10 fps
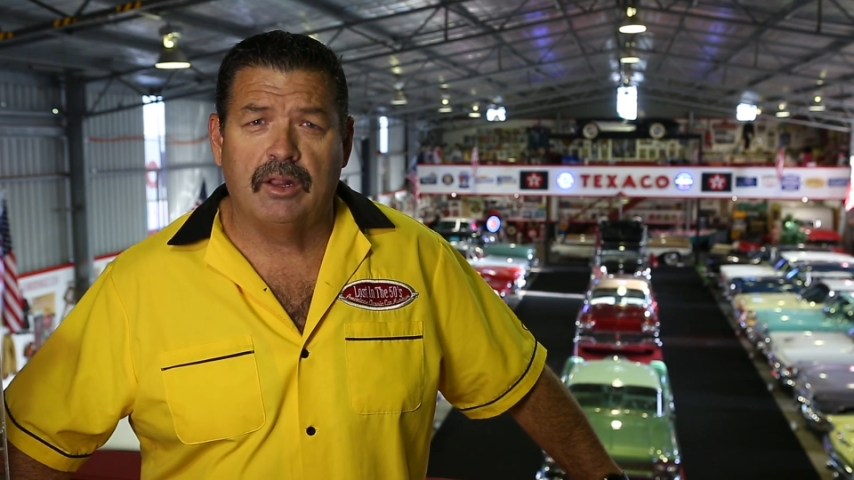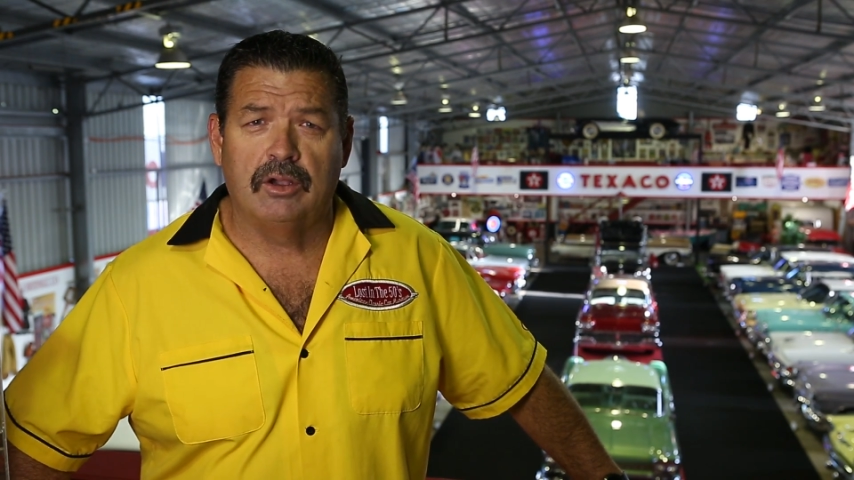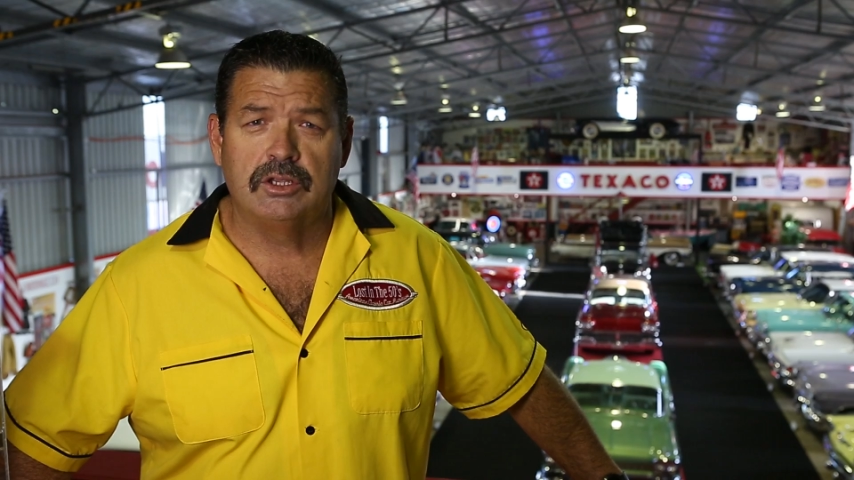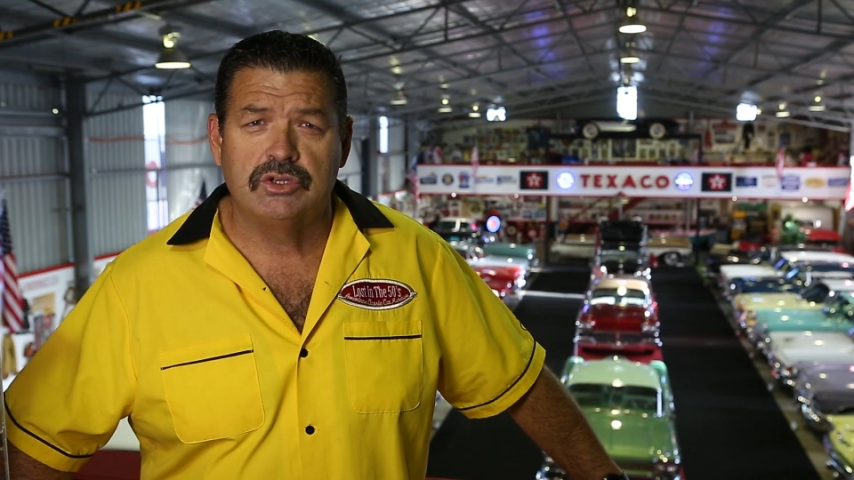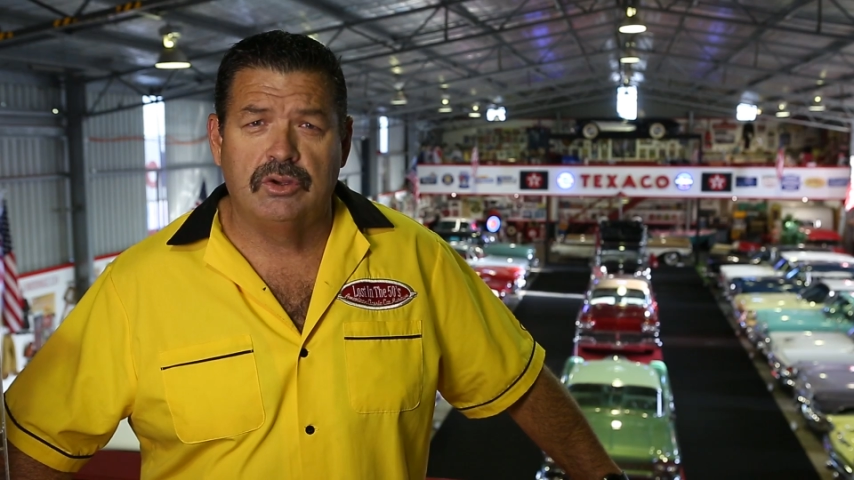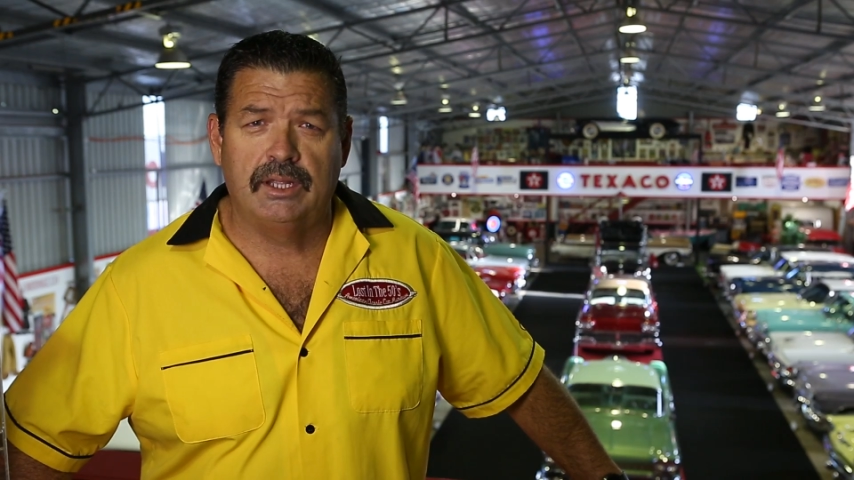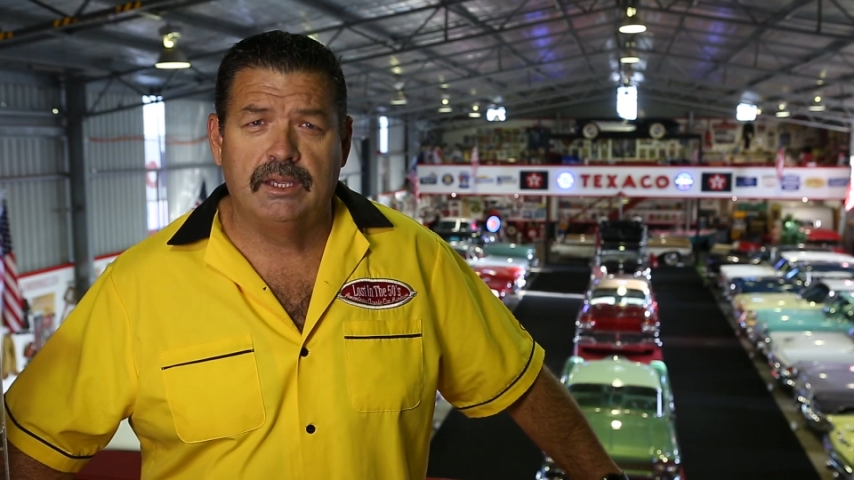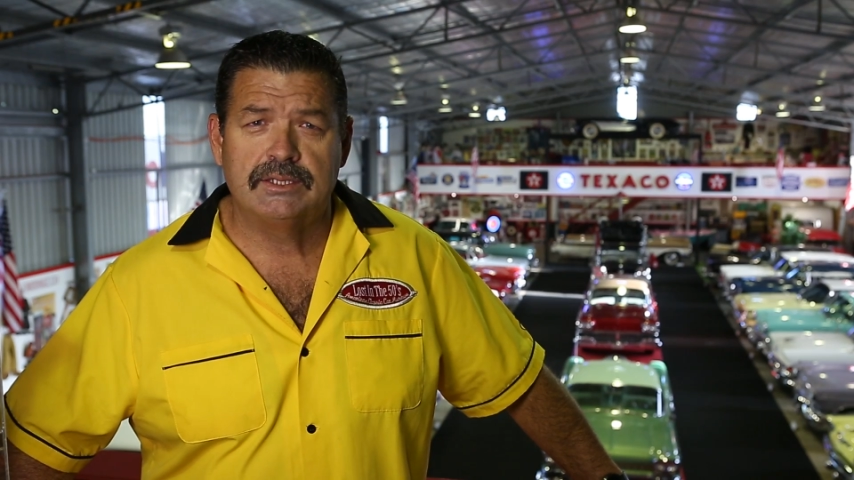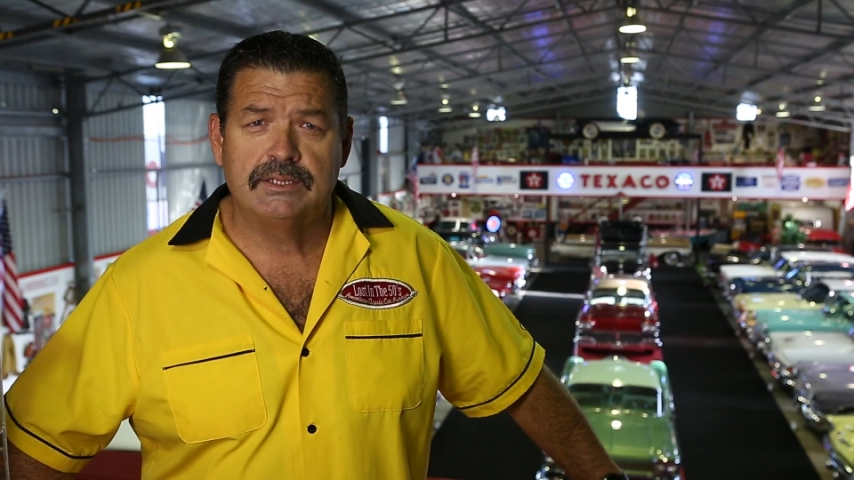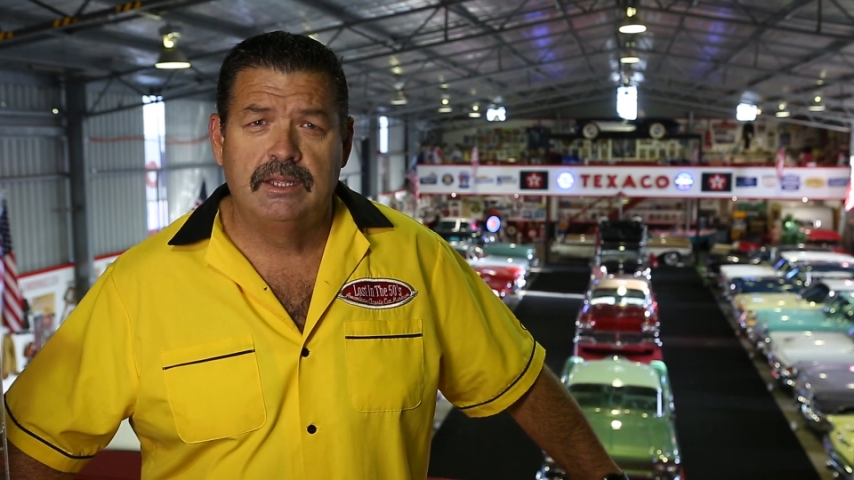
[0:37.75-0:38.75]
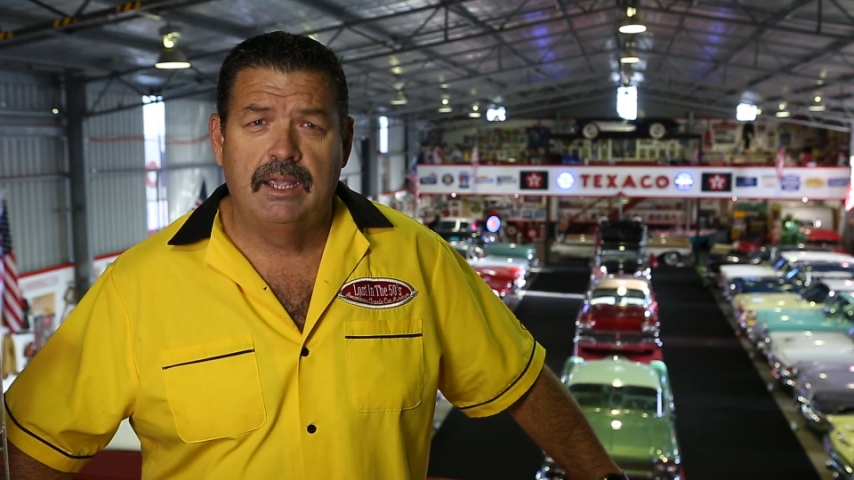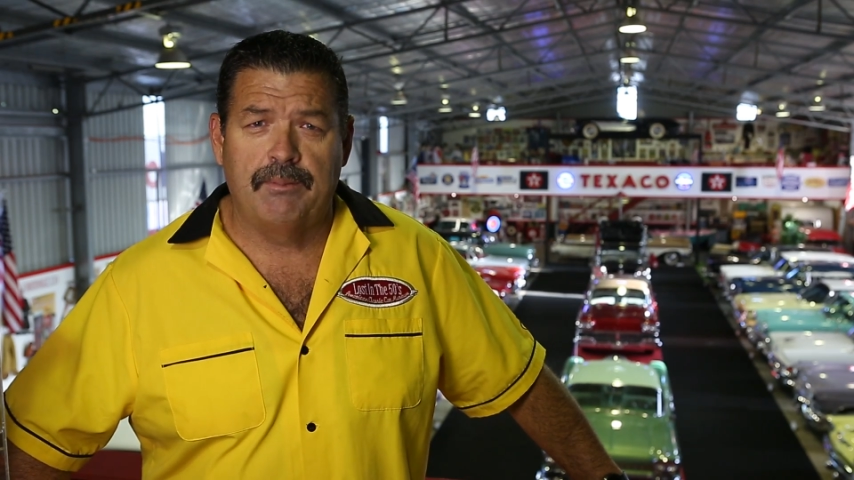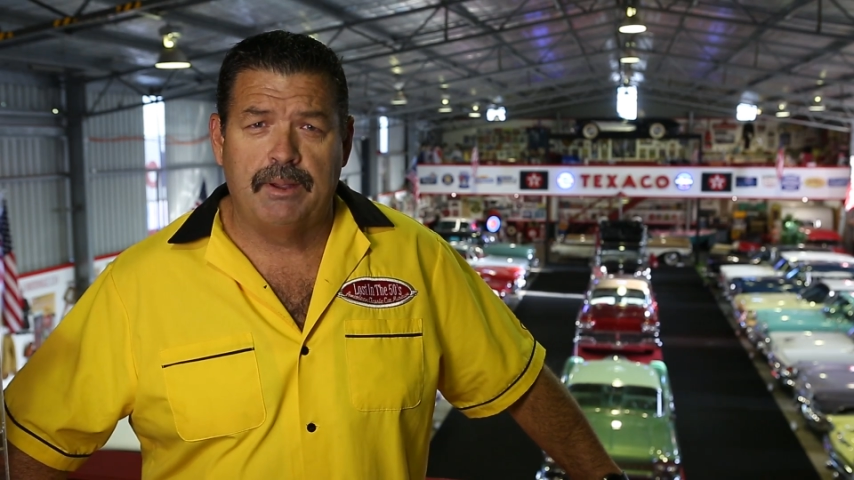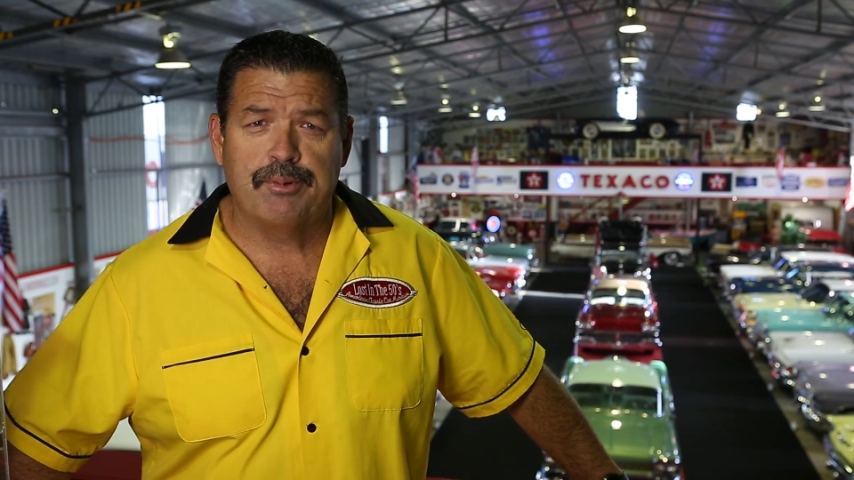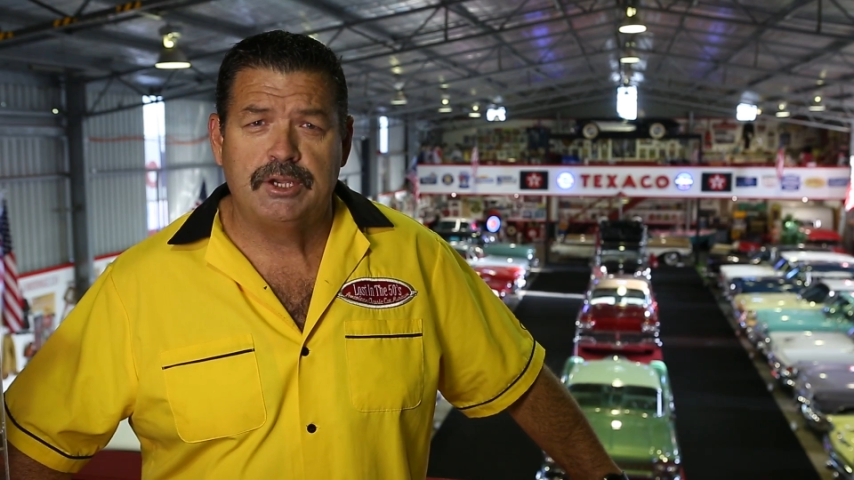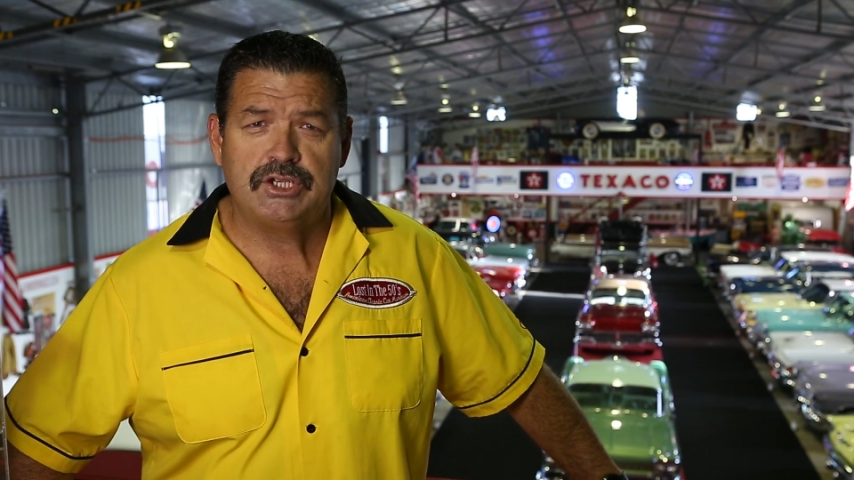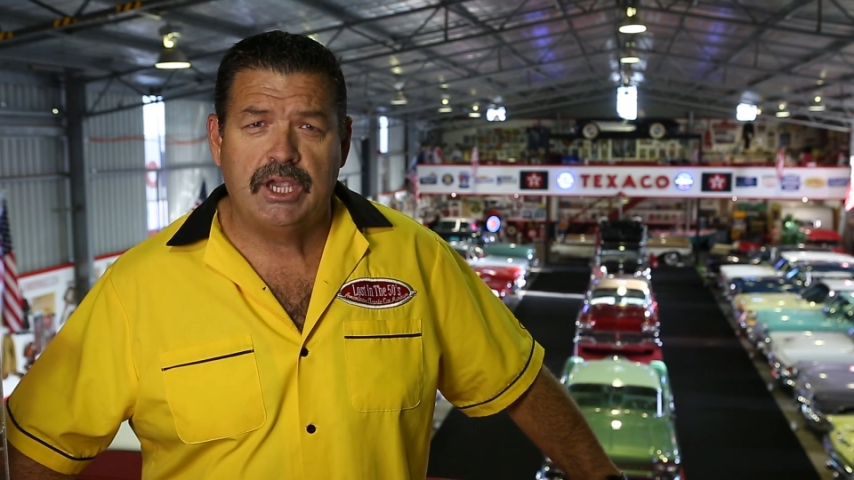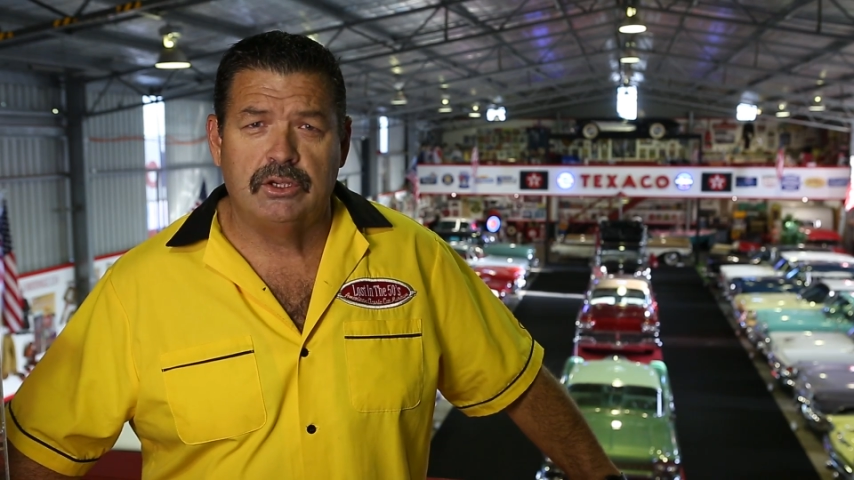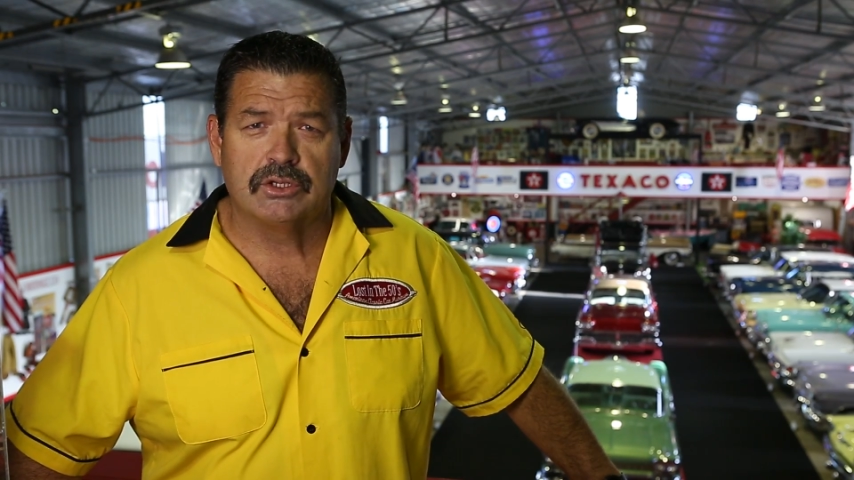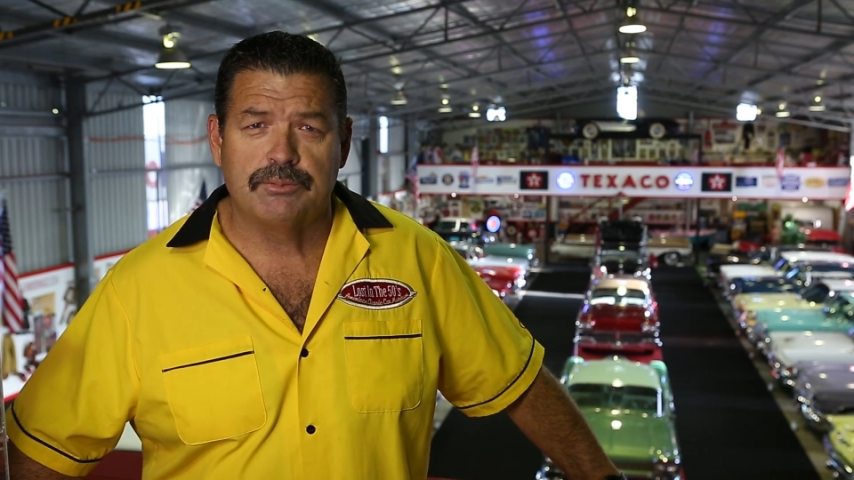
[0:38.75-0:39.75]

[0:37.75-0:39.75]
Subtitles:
along and joining us, and we appreciate your